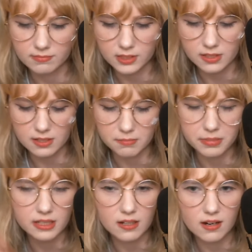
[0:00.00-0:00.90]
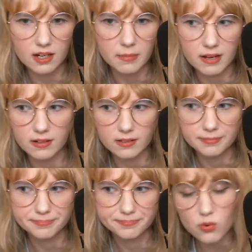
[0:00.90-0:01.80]
just simply talk about it.
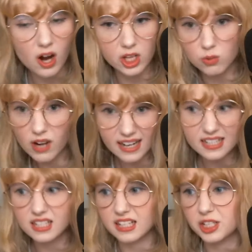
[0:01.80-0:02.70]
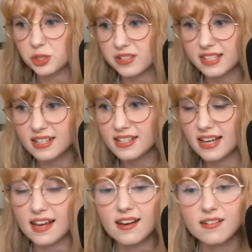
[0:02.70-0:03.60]
Are you guys interested
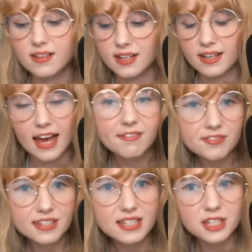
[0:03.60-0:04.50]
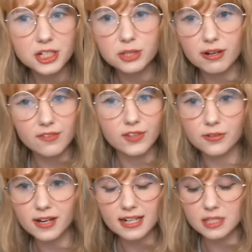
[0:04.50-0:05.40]
in FFTCG? Do any of you
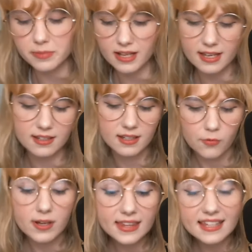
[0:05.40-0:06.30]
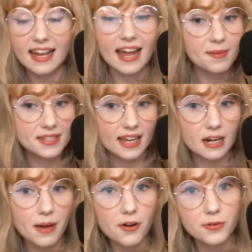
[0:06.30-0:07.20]
guys play? One thing that I am excited
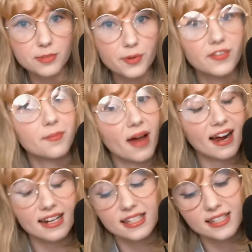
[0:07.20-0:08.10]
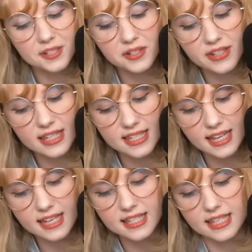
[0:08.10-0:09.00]
about with moving back to the
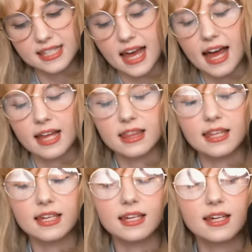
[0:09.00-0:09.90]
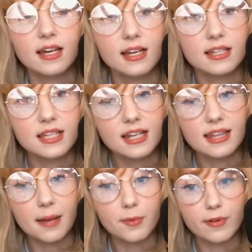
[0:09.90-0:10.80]
States is that the city
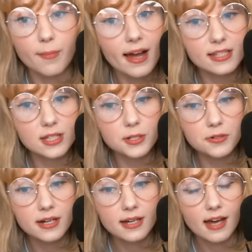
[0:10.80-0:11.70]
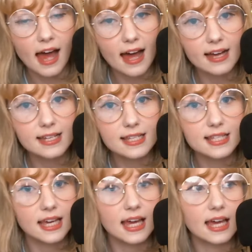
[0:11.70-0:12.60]
that I'm moving back to has
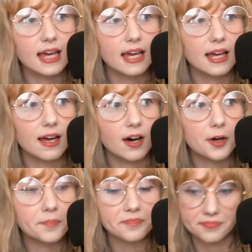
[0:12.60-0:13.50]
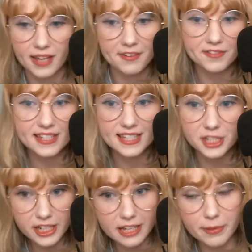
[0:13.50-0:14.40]
a
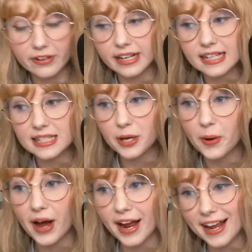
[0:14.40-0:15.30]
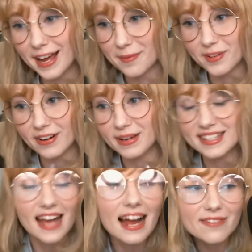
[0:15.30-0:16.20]
FFTCG community. So I am going to be
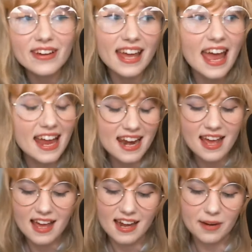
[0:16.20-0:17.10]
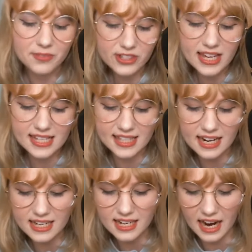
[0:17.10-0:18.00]
diving in and I'm really
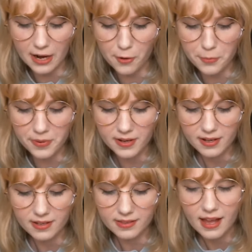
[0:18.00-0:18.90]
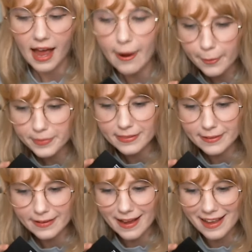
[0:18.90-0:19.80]
excited. I hope that they're
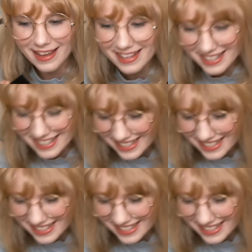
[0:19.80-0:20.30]
nice.